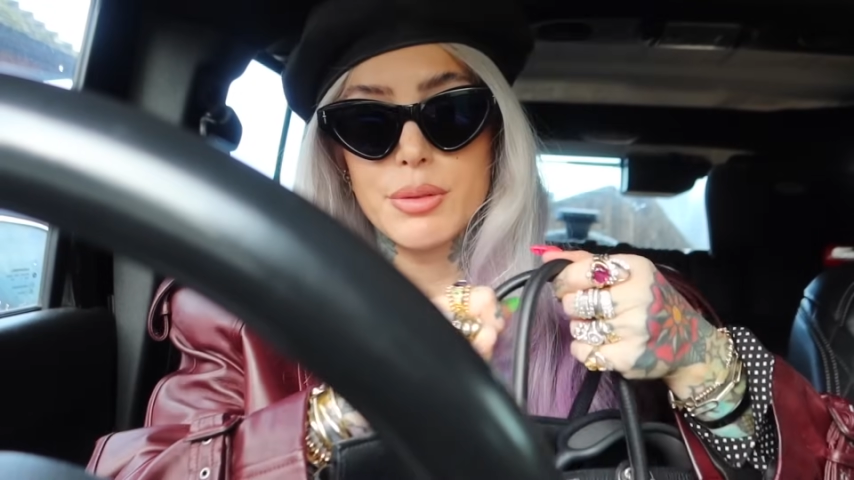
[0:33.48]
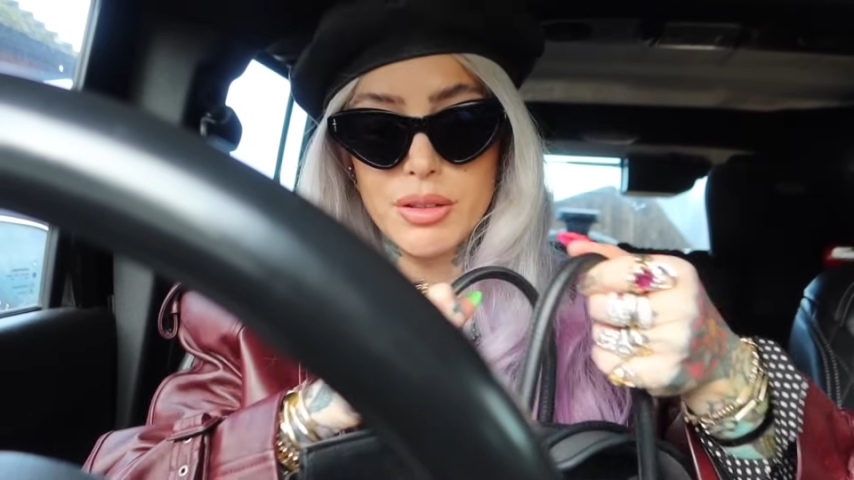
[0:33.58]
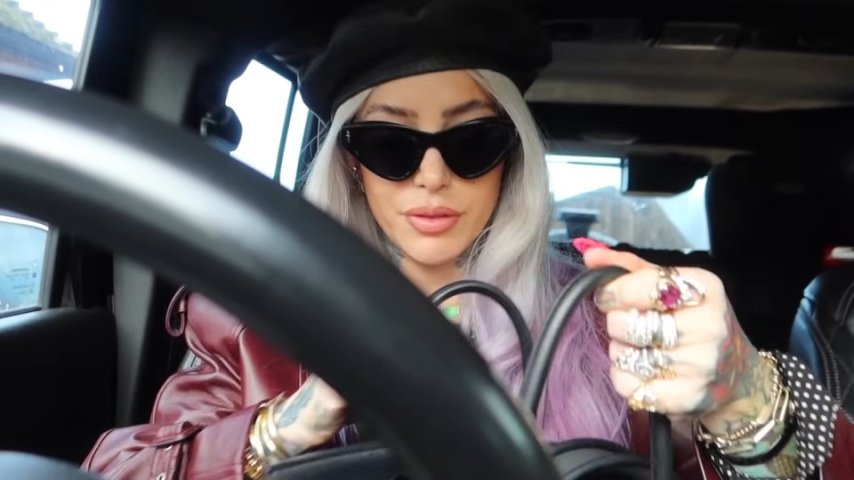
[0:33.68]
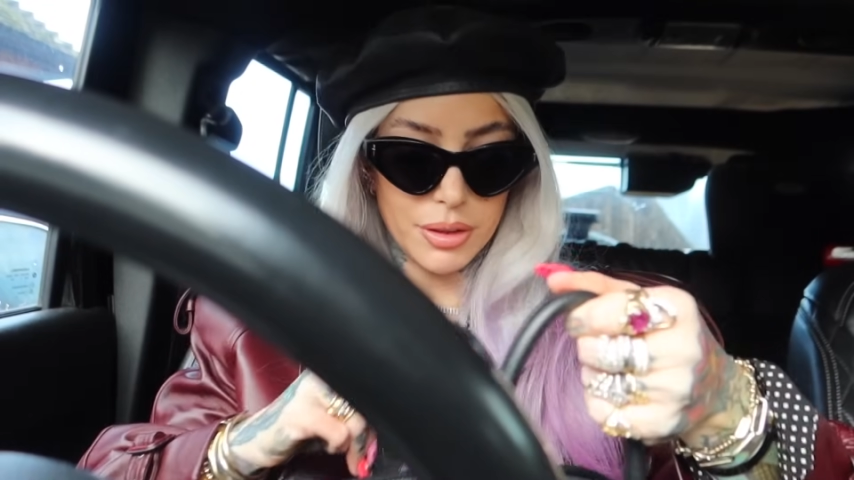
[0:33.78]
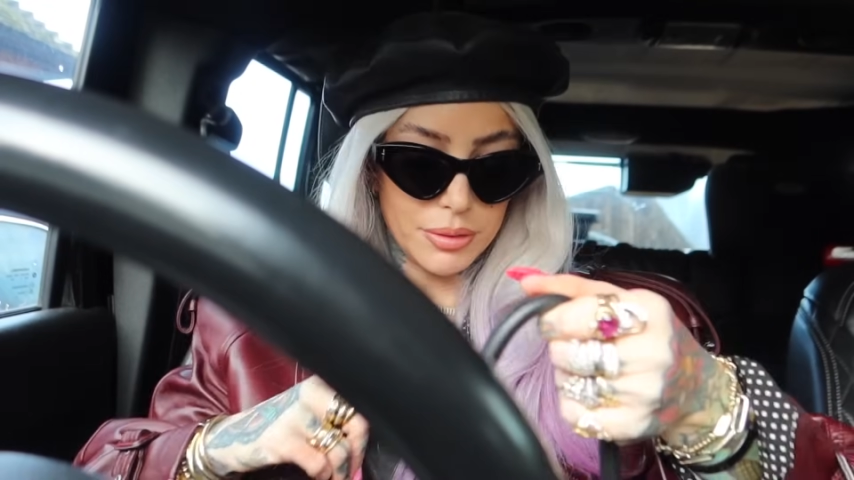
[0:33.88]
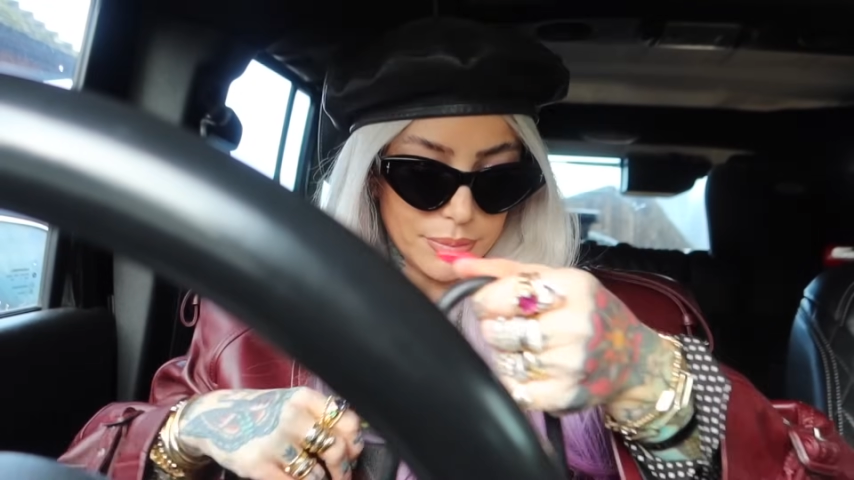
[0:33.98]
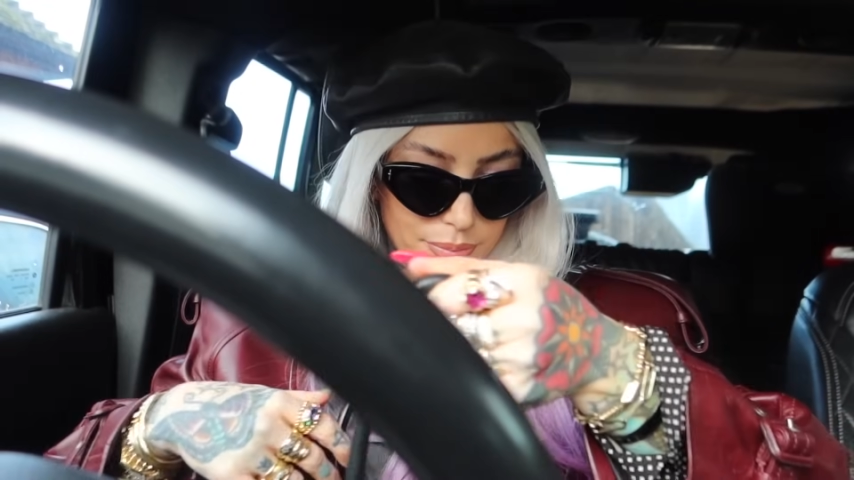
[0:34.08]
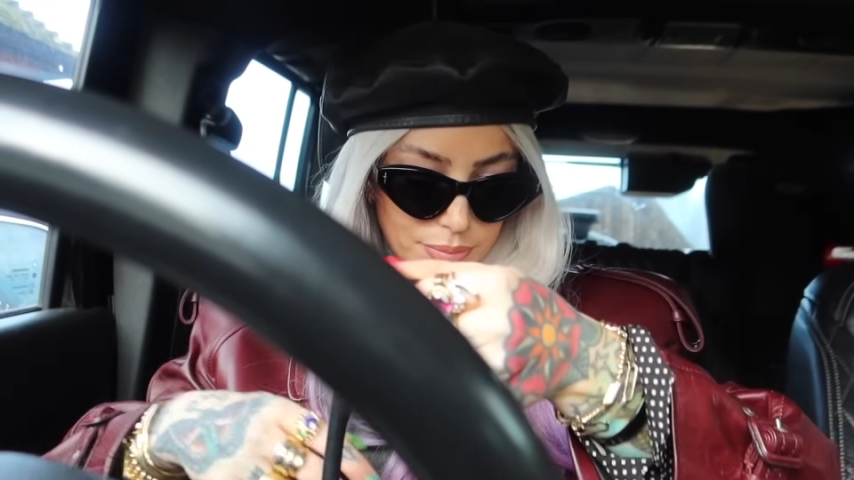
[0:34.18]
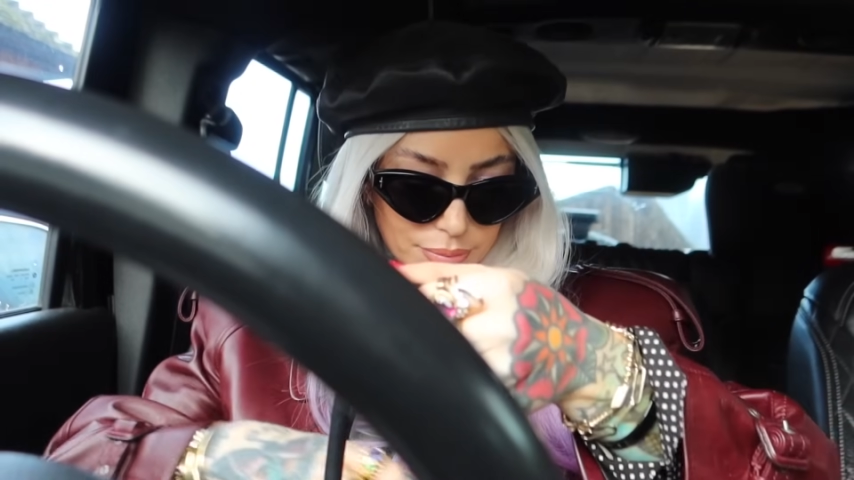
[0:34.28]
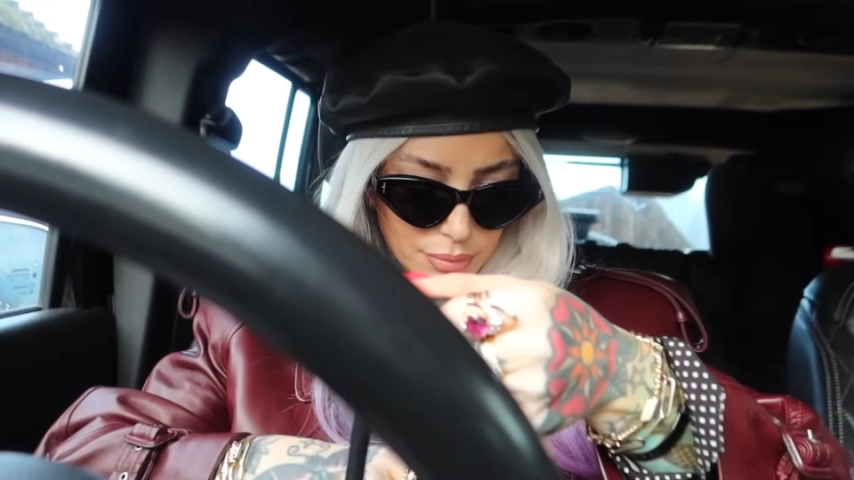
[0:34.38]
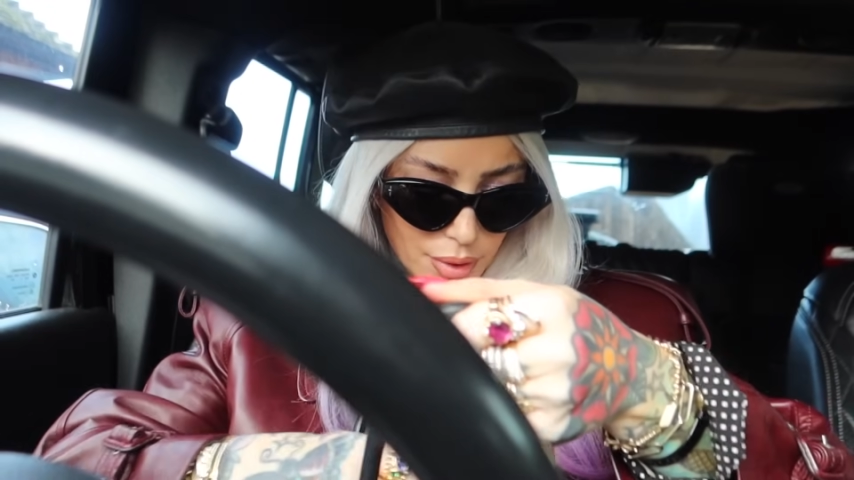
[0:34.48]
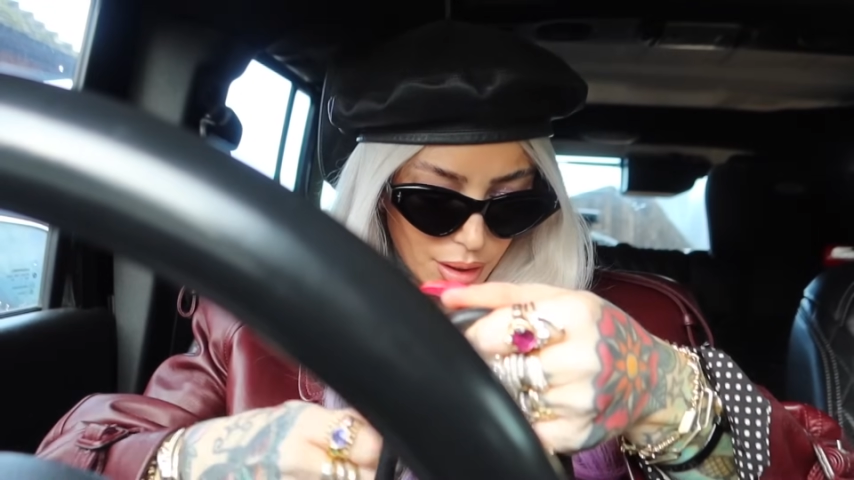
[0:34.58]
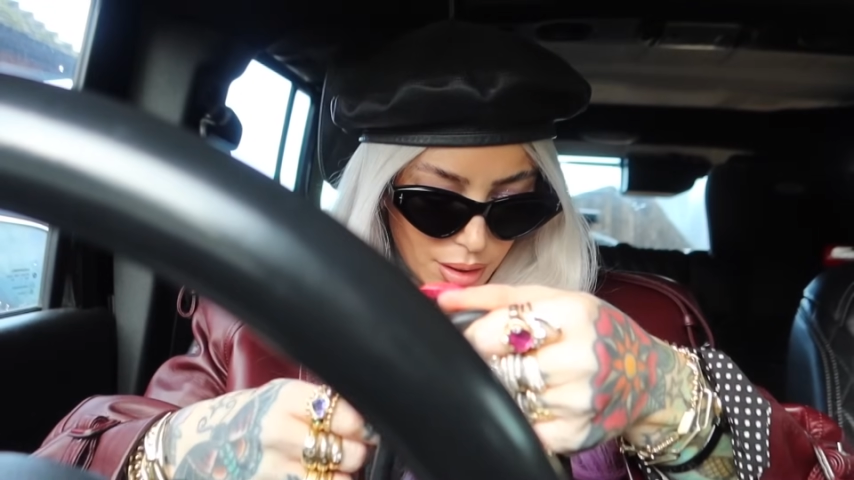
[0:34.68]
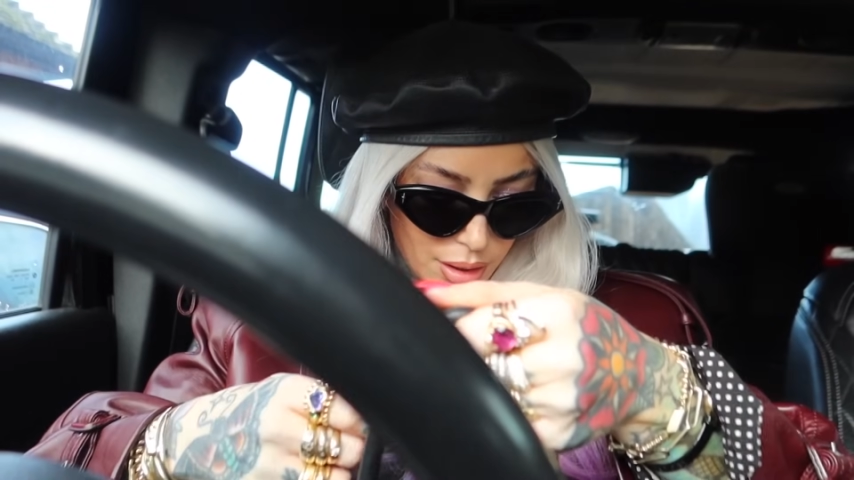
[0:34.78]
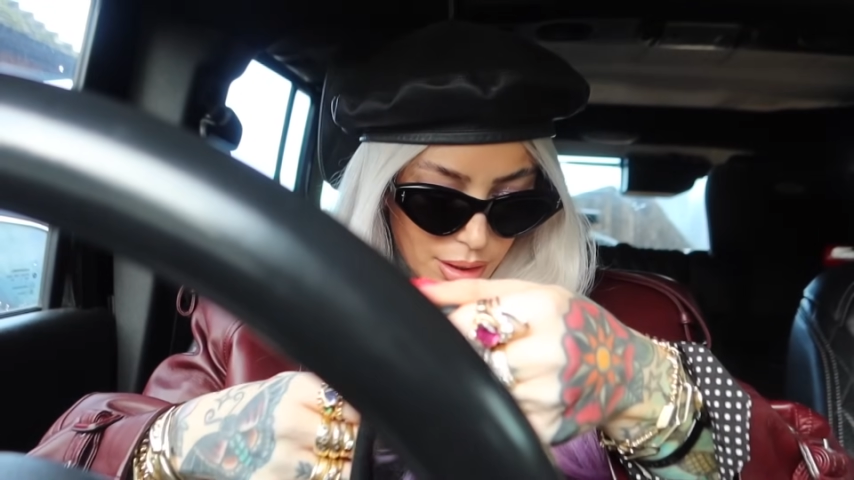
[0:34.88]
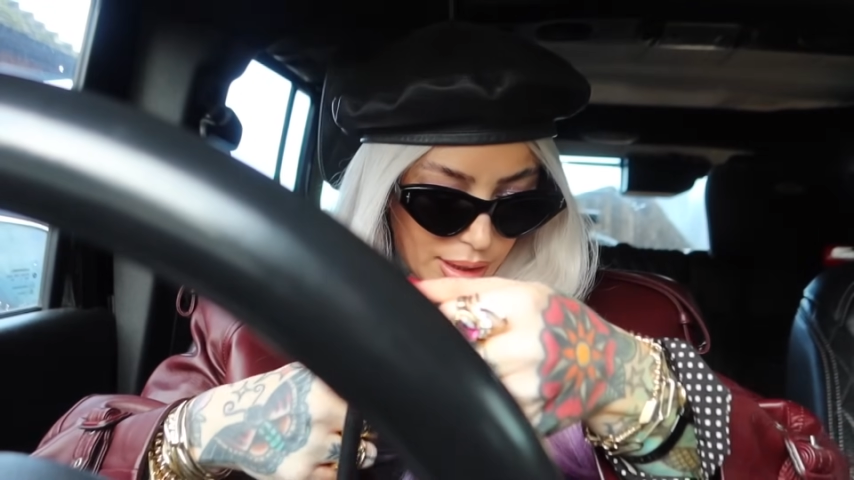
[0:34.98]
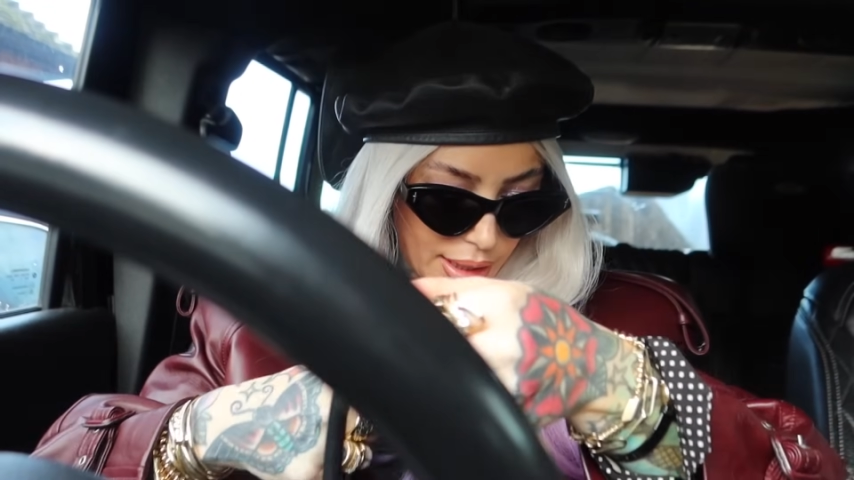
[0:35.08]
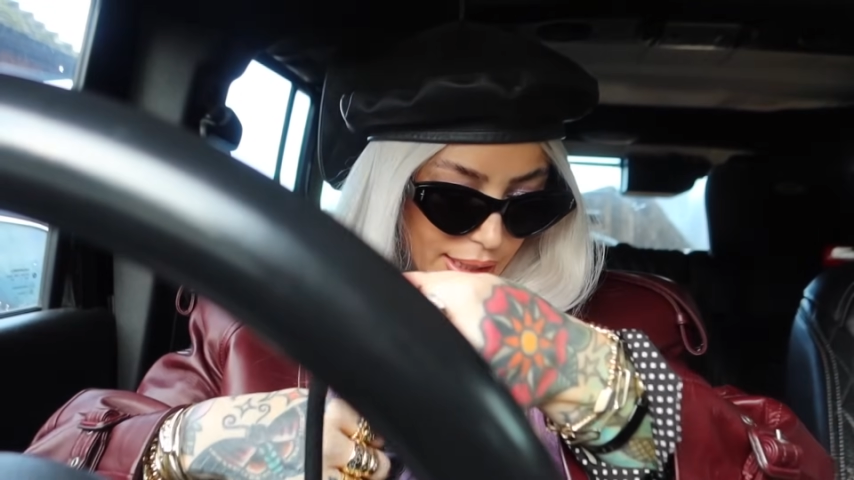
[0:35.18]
to my phone. I